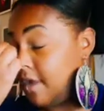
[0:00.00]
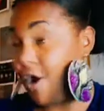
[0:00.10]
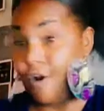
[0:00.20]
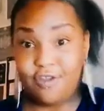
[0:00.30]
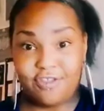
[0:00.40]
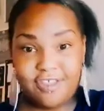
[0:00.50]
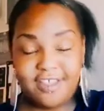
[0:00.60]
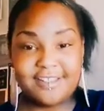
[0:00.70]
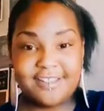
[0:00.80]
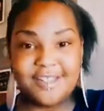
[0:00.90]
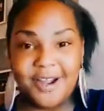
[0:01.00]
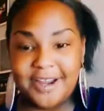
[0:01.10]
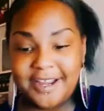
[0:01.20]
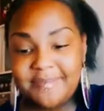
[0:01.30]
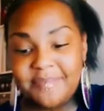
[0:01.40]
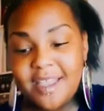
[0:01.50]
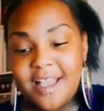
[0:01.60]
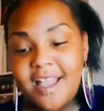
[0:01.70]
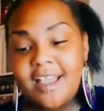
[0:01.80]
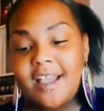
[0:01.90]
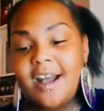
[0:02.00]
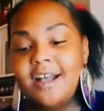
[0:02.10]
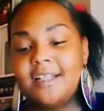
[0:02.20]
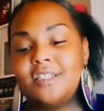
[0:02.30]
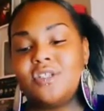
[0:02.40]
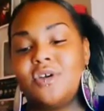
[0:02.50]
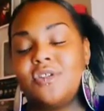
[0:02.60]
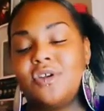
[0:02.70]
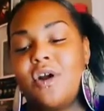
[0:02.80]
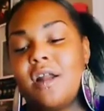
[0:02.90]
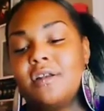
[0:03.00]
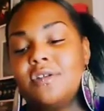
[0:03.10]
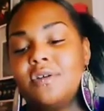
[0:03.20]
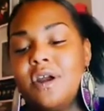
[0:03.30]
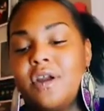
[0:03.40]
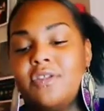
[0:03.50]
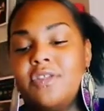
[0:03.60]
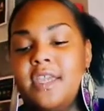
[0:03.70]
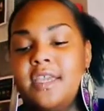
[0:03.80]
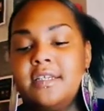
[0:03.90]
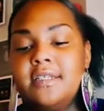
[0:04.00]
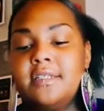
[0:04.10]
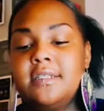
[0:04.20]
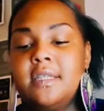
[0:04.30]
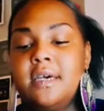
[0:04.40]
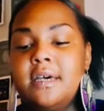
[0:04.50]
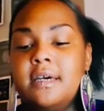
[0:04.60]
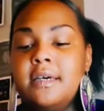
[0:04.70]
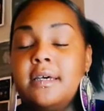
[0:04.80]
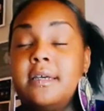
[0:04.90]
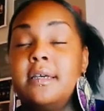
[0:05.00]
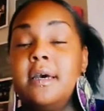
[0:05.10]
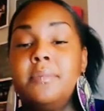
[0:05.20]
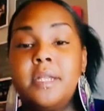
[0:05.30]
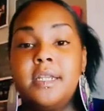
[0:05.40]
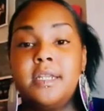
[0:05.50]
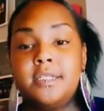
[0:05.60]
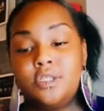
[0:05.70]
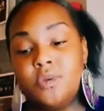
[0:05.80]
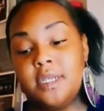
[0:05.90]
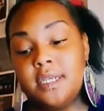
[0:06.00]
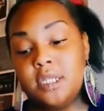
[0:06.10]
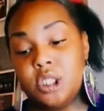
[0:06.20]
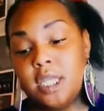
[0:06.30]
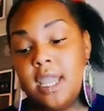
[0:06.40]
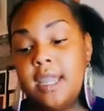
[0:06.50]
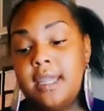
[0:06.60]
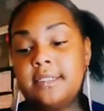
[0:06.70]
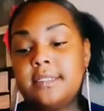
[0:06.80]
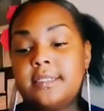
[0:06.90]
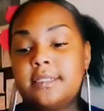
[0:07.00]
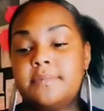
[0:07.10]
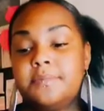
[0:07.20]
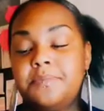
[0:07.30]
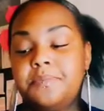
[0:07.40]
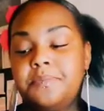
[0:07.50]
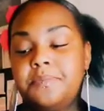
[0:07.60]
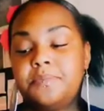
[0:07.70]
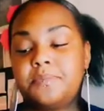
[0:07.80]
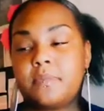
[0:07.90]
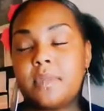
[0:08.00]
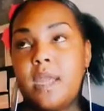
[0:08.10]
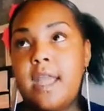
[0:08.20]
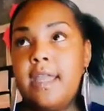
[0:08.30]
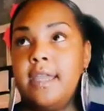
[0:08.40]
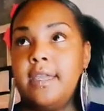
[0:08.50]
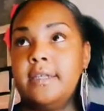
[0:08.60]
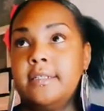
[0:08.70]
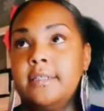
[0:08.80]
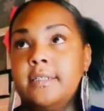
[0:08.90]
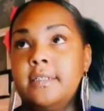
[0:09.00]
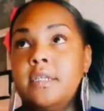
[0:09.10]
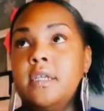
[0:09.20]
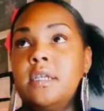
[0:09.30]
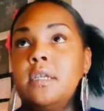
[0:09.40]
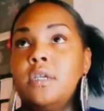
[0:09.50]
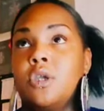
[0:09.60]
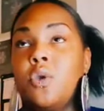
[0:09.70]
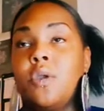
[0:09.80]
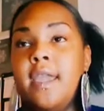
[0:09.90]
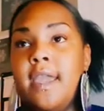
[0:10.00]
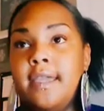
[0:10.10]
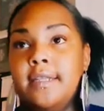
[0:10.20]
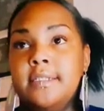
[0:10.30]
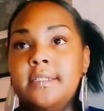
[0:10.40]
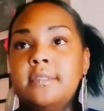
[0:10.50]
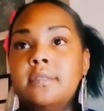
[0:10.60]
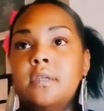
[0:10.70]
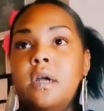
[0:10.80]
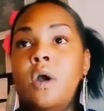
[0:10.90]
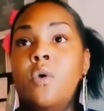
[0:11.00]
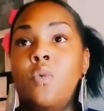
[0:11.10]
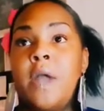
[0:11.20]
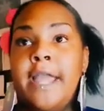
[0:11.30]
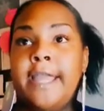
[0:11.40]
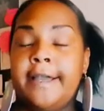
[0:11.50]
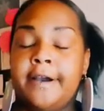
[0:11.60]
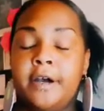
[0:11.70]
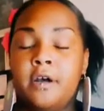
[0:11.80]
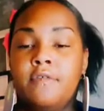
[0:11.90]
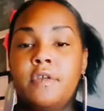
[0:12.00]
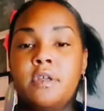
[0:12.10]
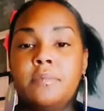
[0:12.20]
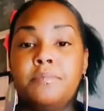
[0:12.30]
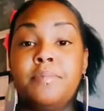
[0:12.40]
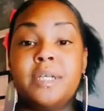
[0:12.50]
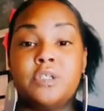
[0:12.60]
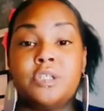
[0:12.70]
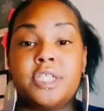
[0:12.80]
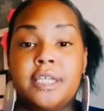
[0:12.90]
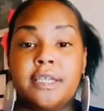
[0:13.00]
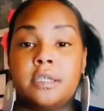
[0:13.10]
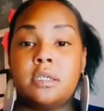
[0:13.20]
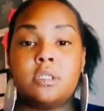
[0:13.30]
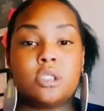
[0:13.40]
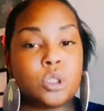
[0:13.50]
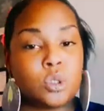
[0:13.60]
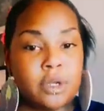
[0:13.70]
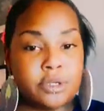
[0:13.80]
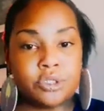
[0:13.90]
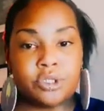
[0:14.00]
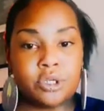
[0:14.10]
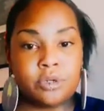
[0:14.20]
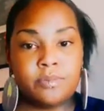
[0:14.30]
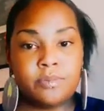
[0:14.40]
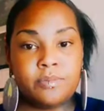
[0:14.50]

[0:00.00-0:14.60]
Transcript: earth. Sorry. So the cardinal earth is the ability to initiate and create a way of building structure,